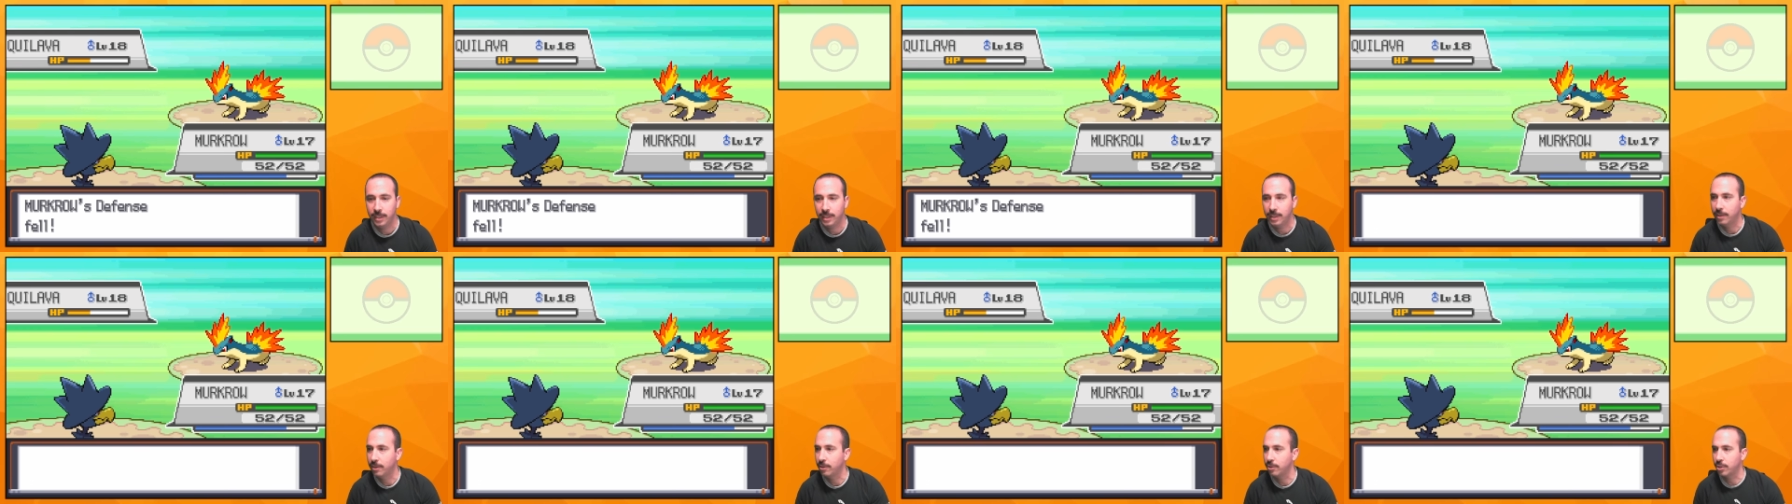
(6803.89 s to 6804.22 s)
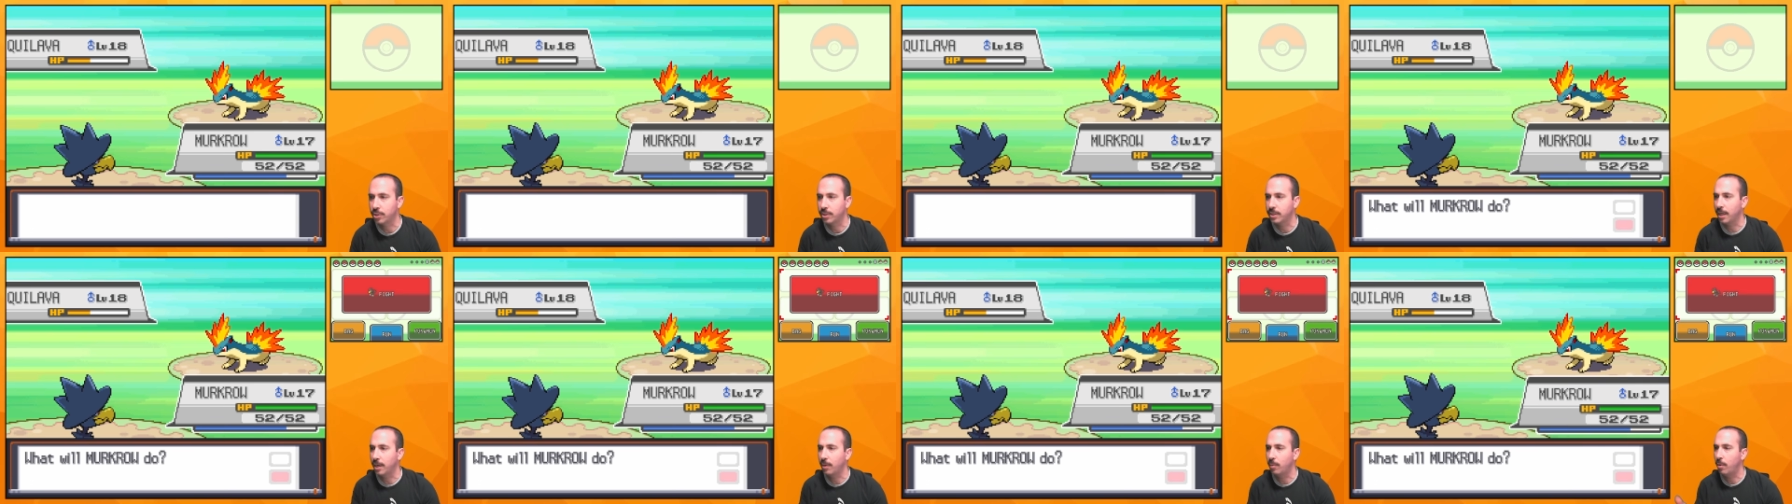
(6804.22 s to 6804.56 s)
or just
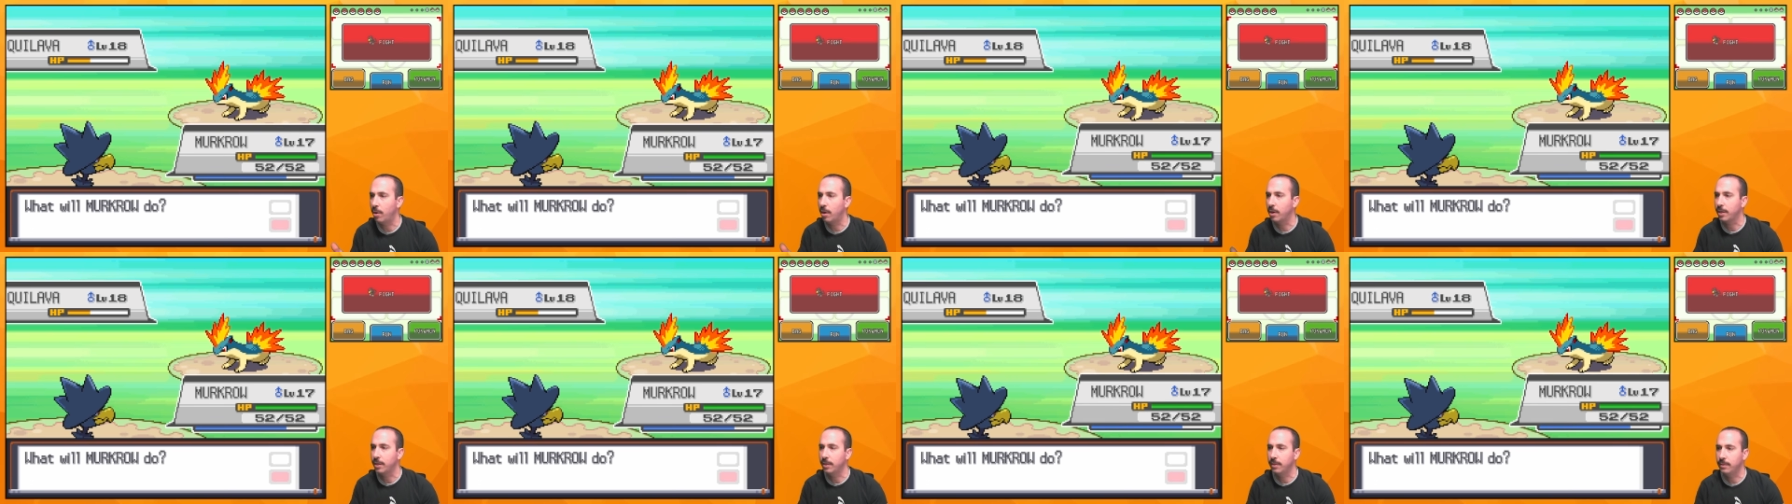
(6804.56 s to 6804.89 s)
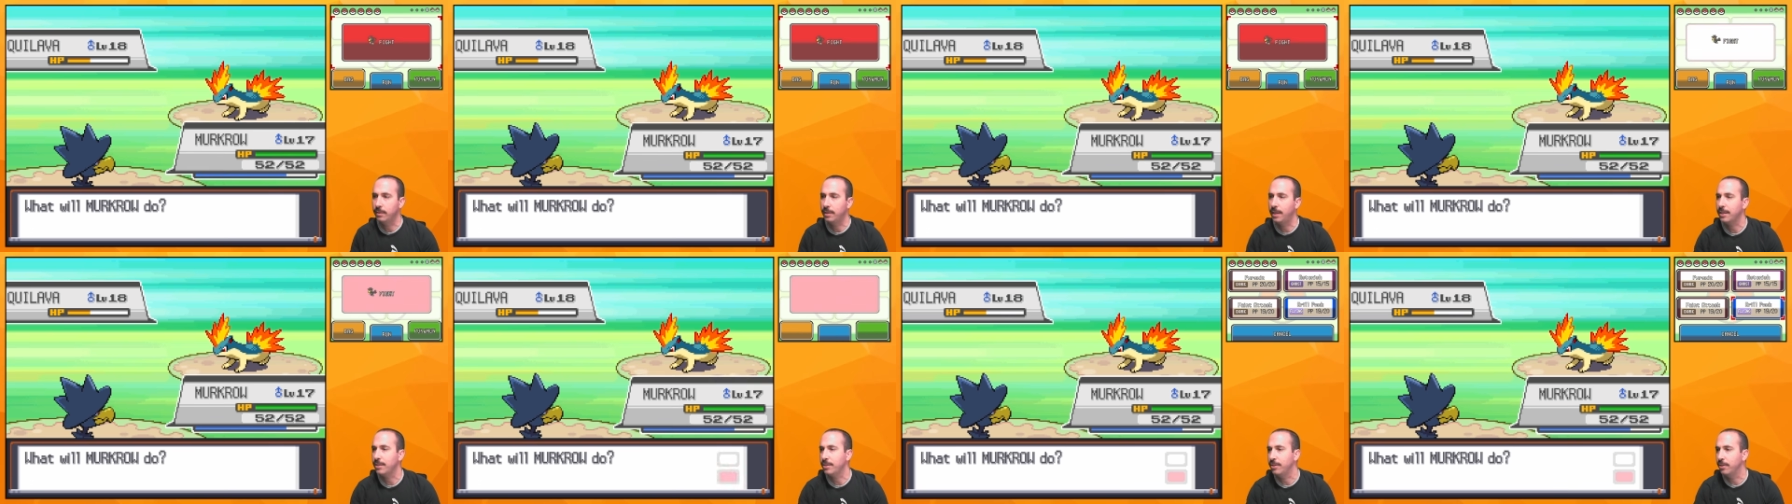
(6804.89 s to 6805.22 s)
kind of walking.
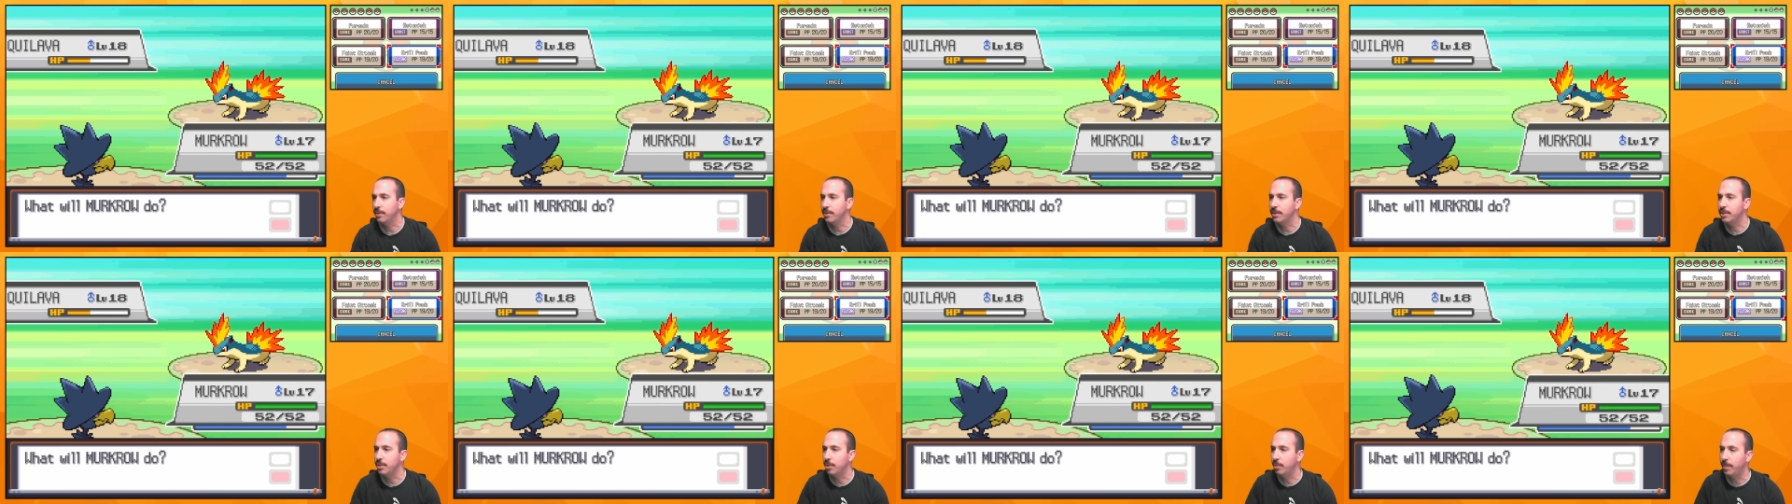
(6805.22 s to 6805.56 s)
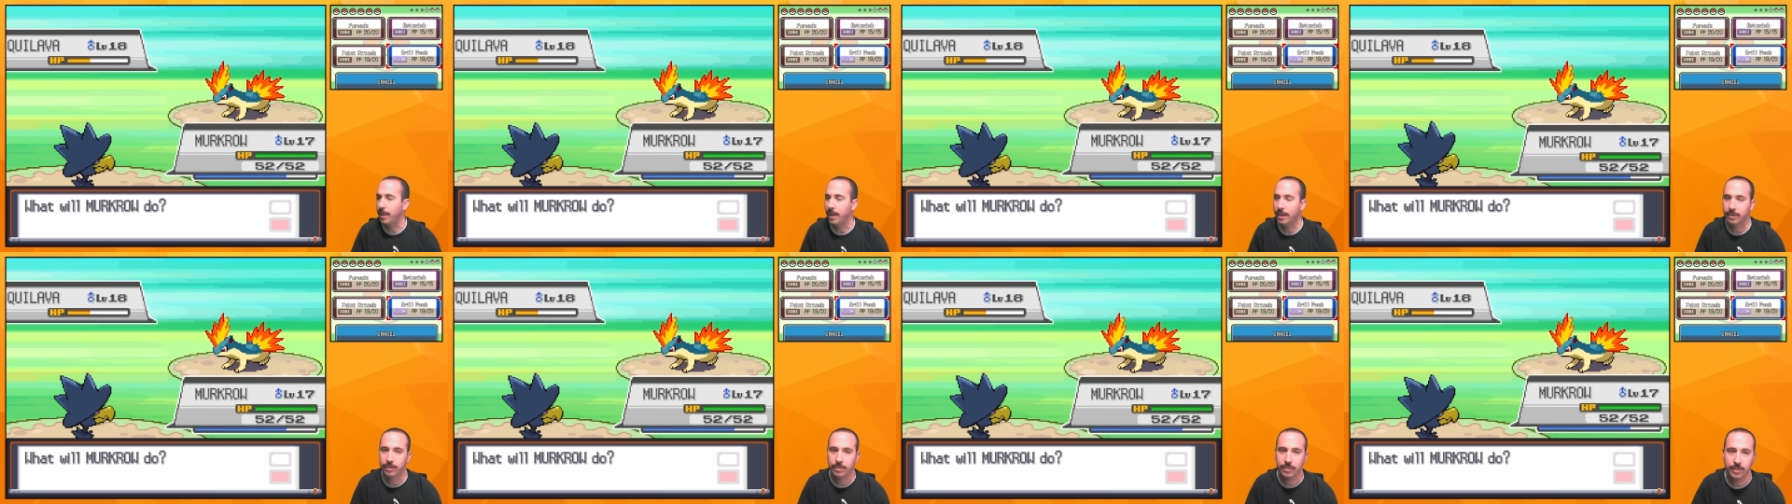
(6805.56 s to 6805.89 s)
Actually, there is no
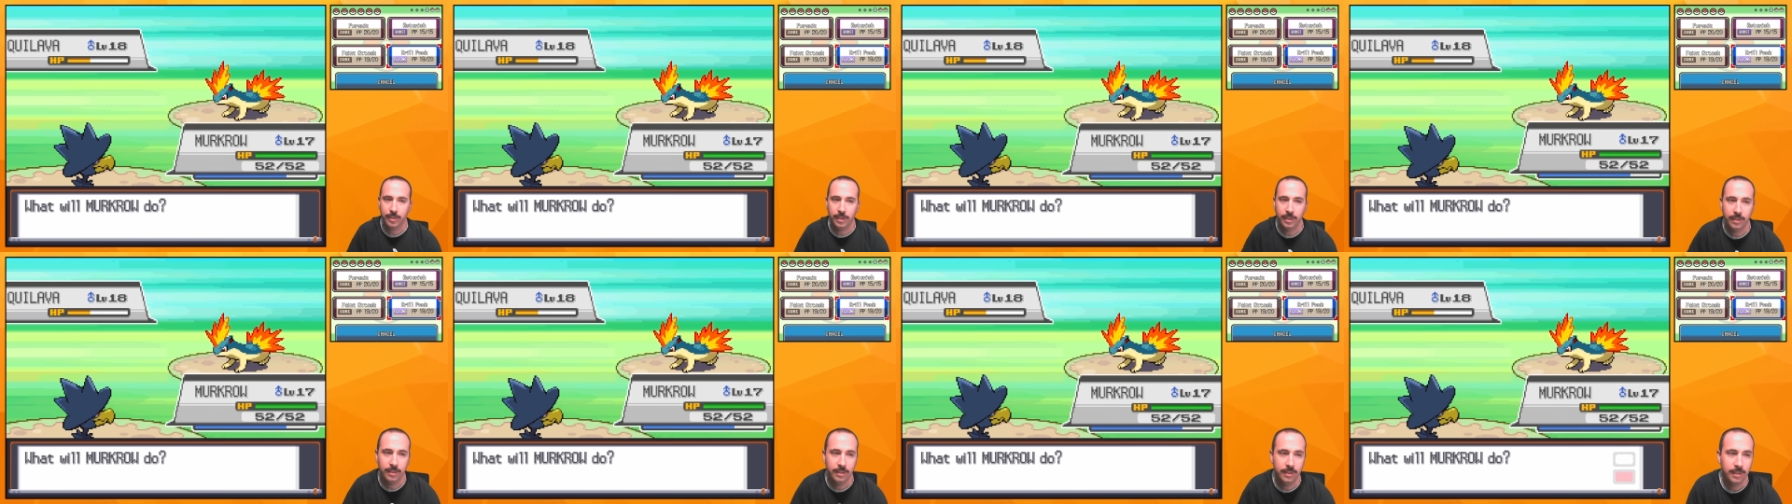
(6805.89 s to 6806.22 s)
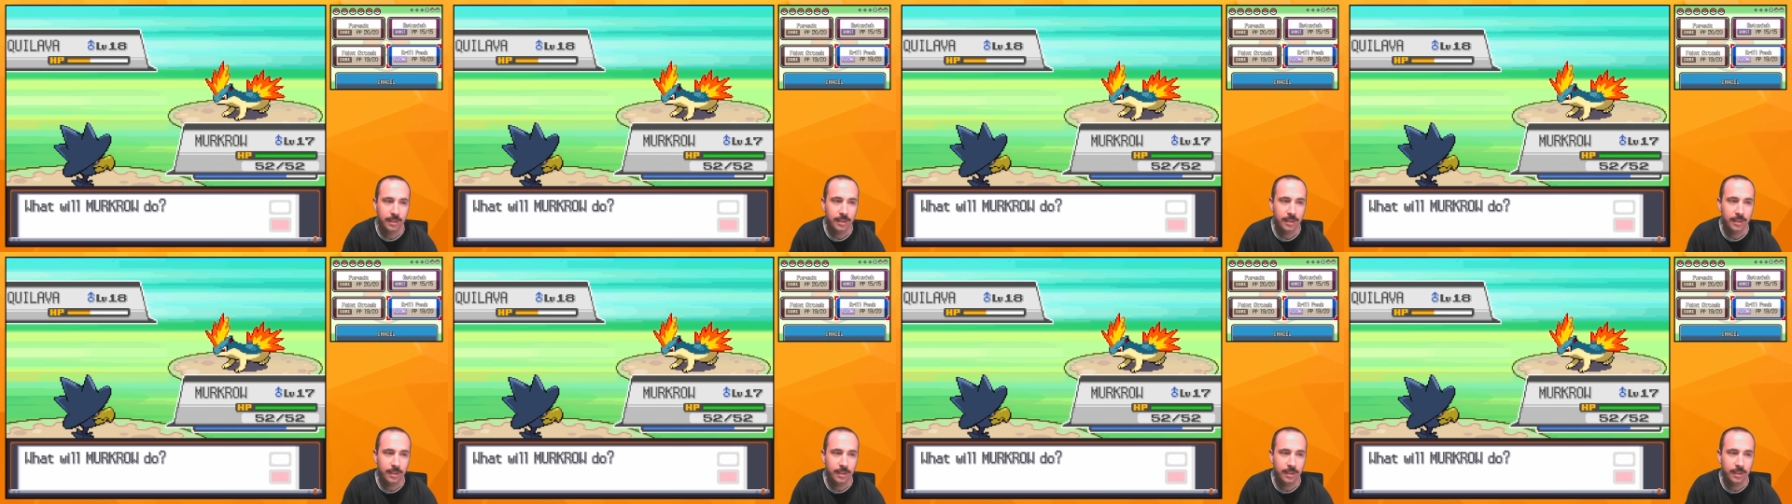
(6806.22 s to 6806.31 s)
battles, right?